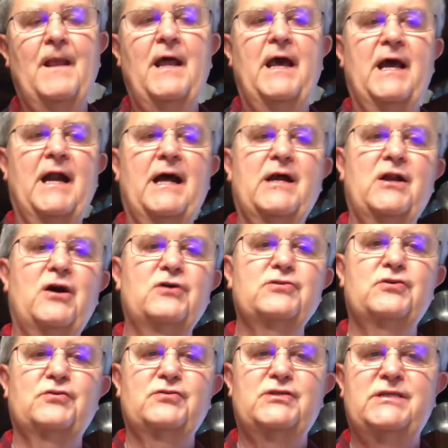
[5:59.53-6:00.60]
And I can
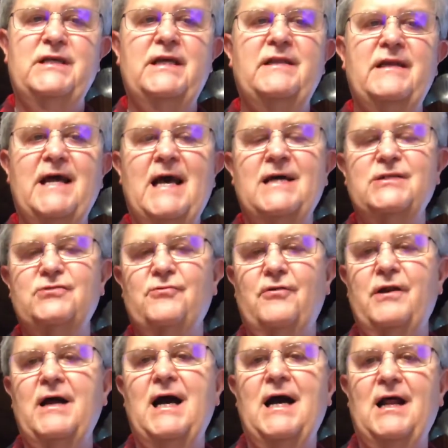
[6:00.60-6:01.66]
also see the
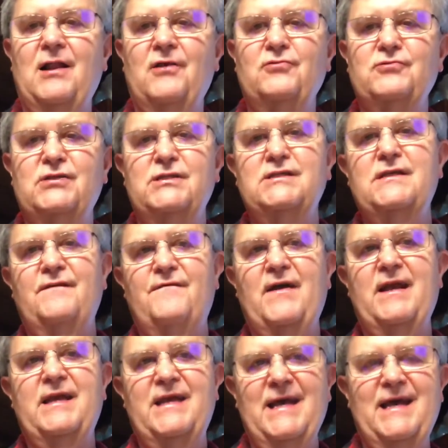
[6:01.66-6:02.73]
asteroid hyalosis if I
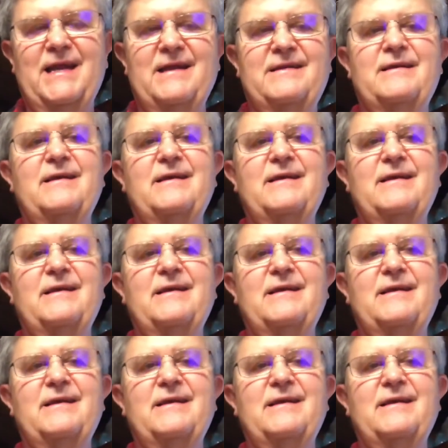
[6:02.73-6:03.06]
get it